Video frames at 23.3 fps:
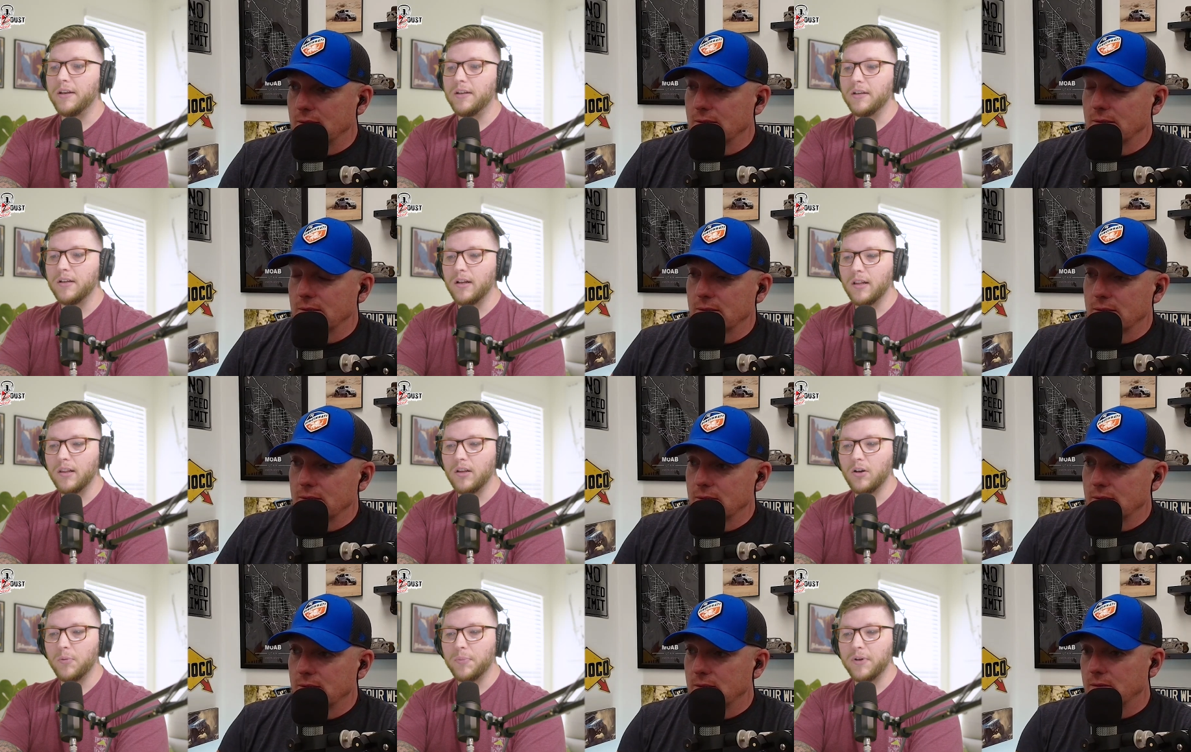Speaker 1: did a
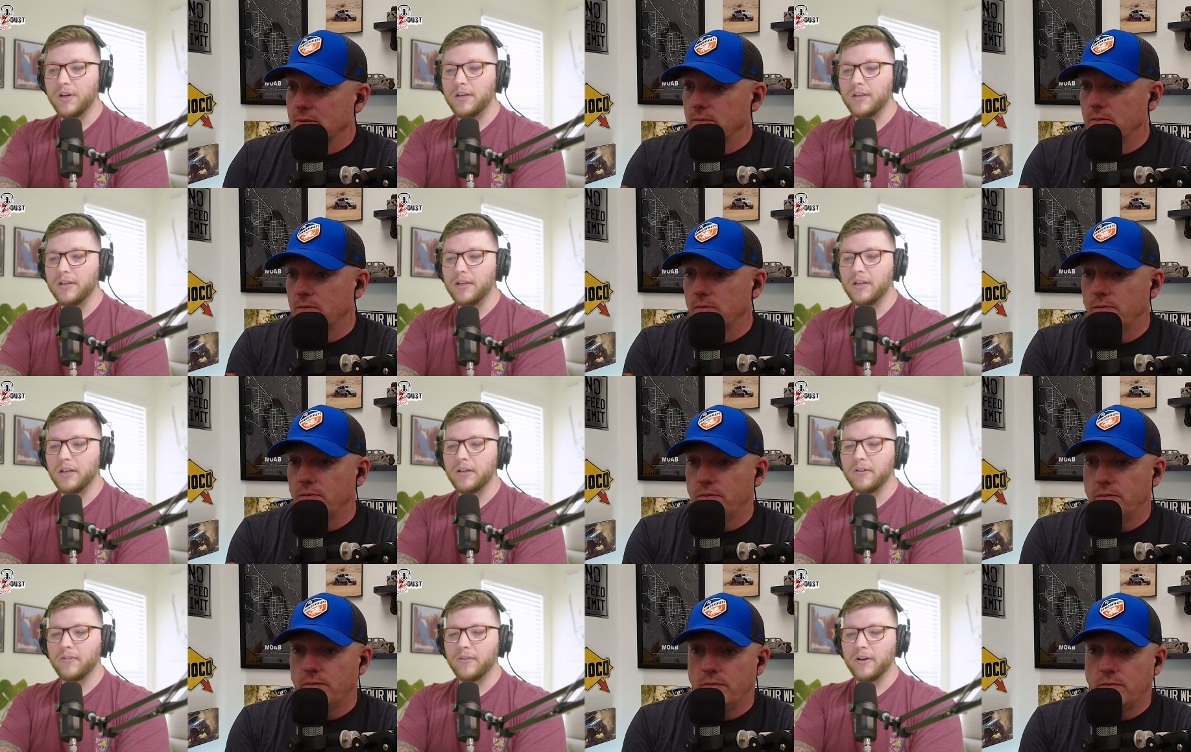little bit of
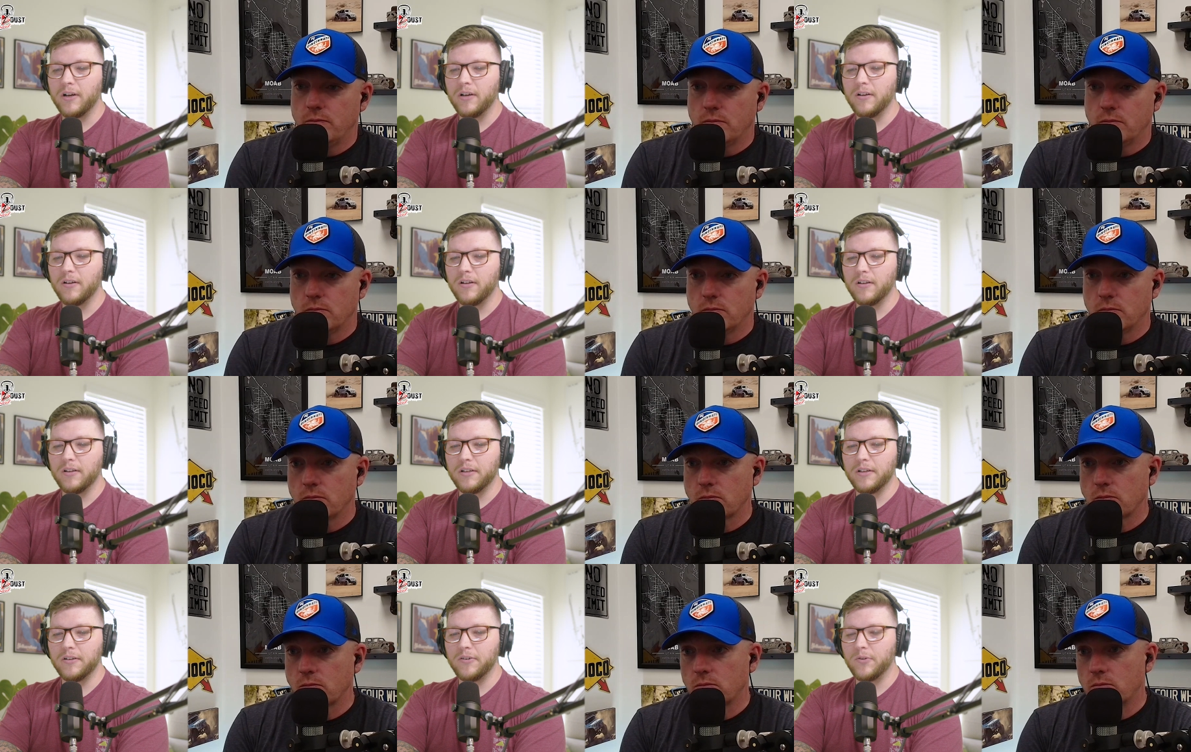digging around
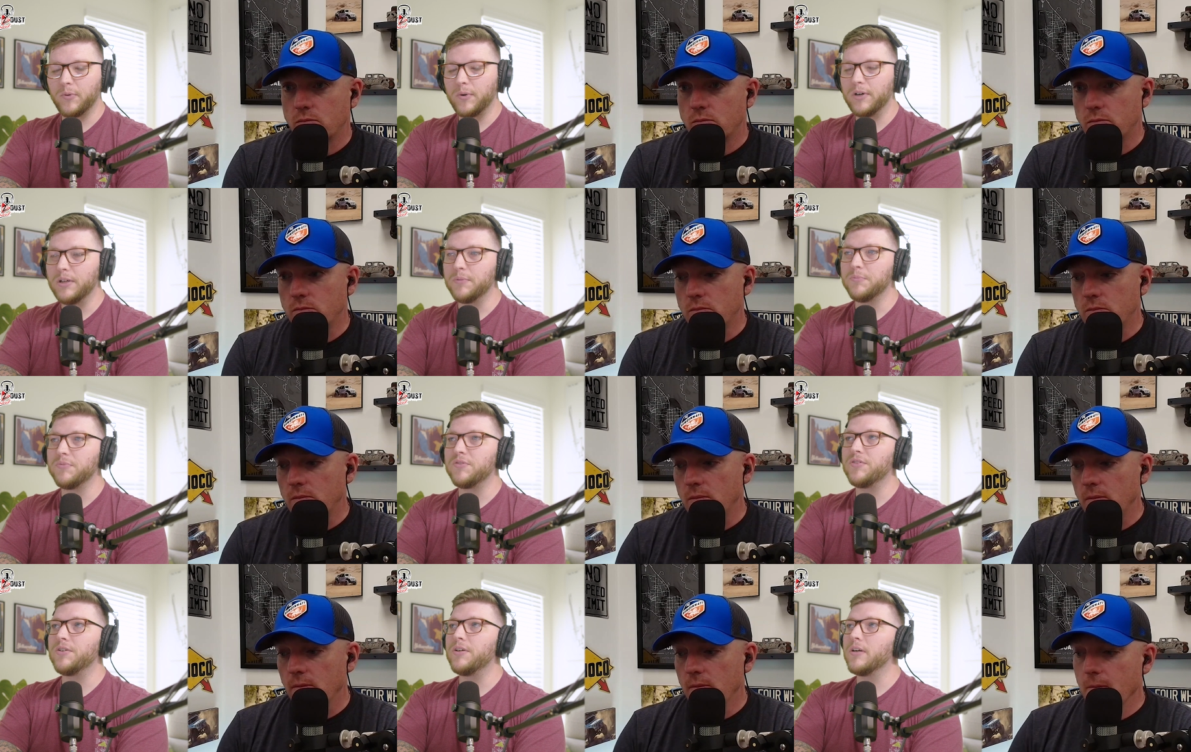on the
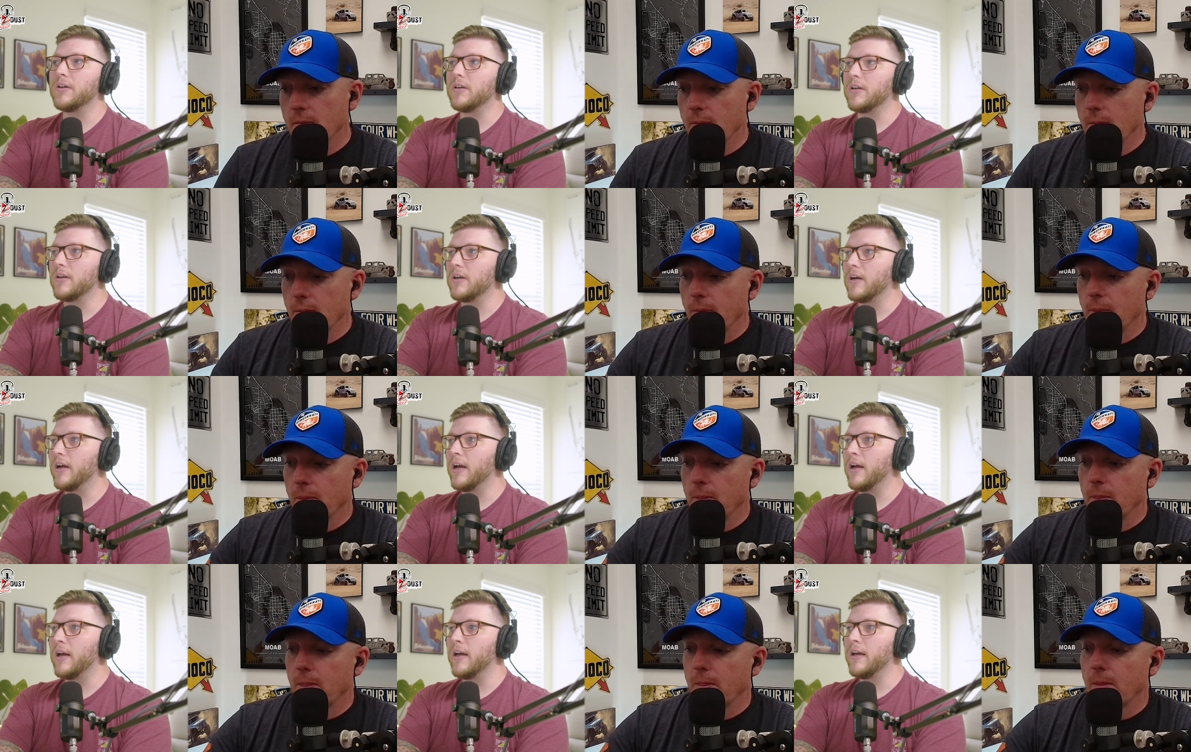interwebs
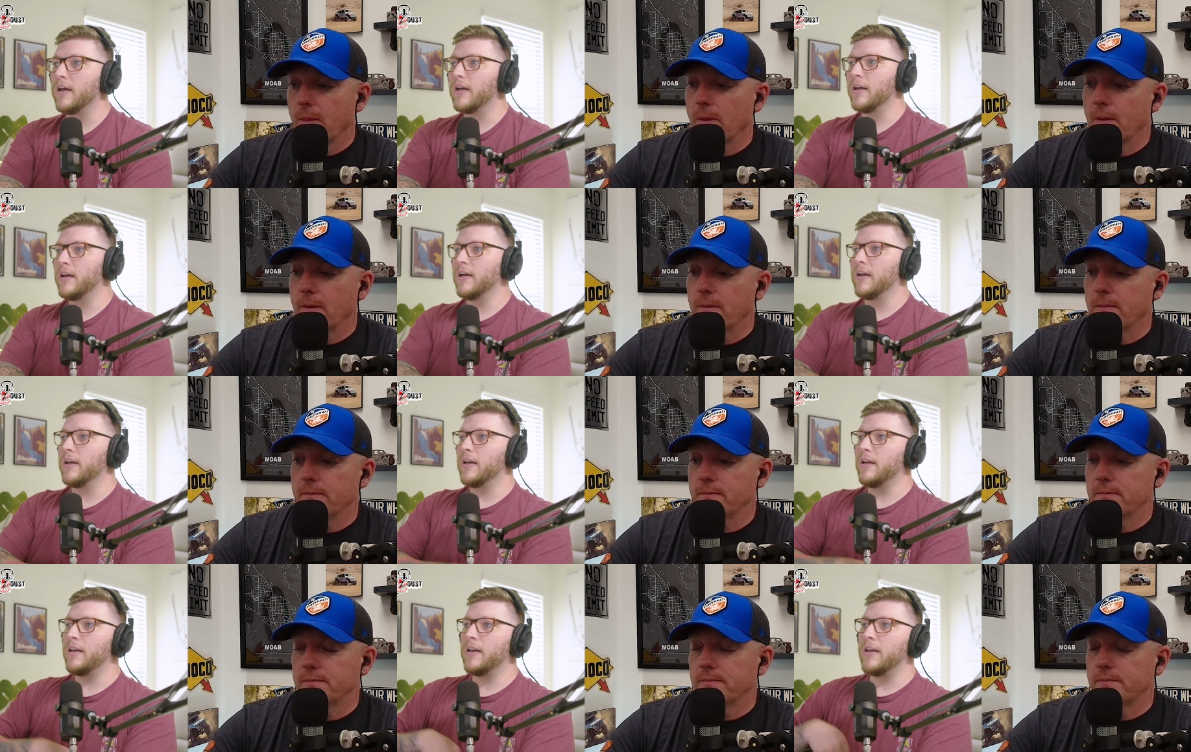here,
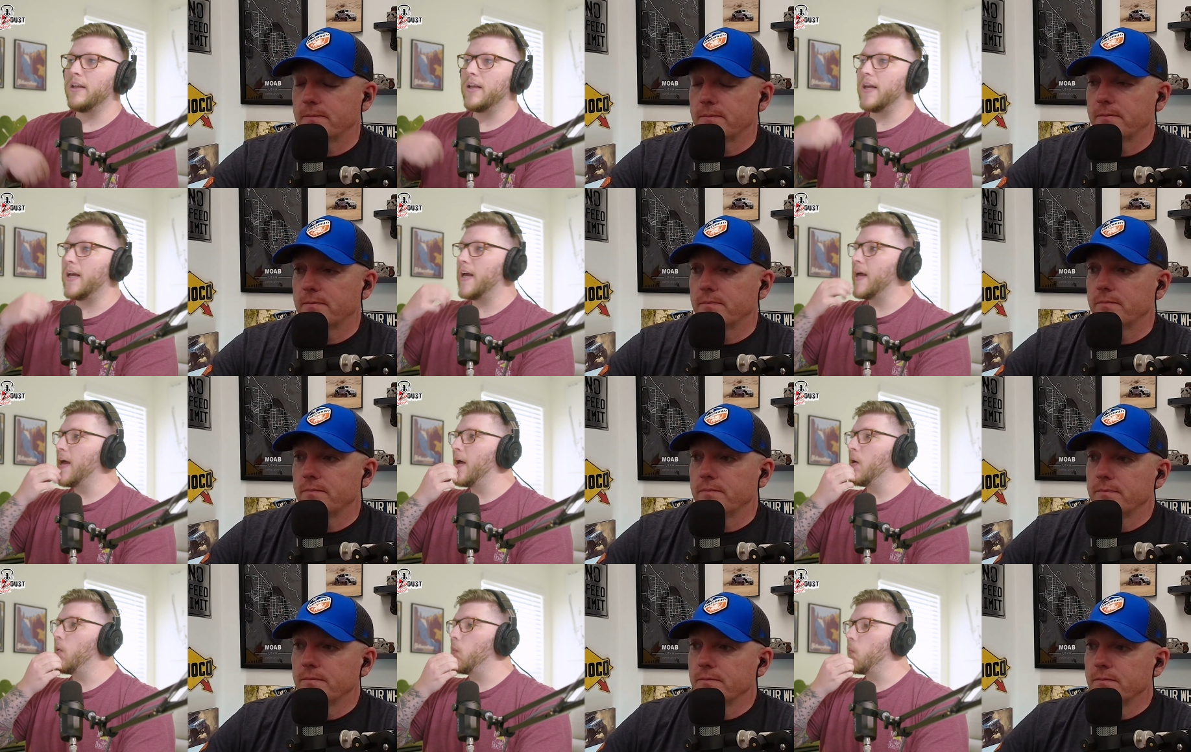and
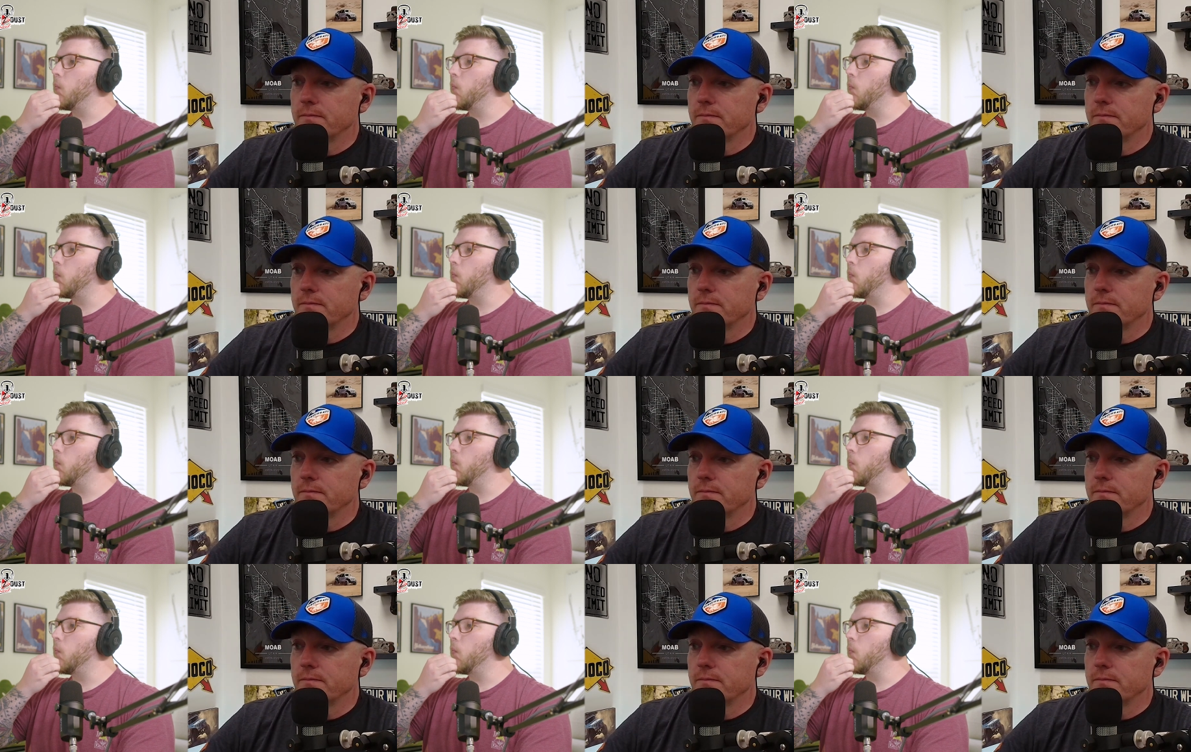I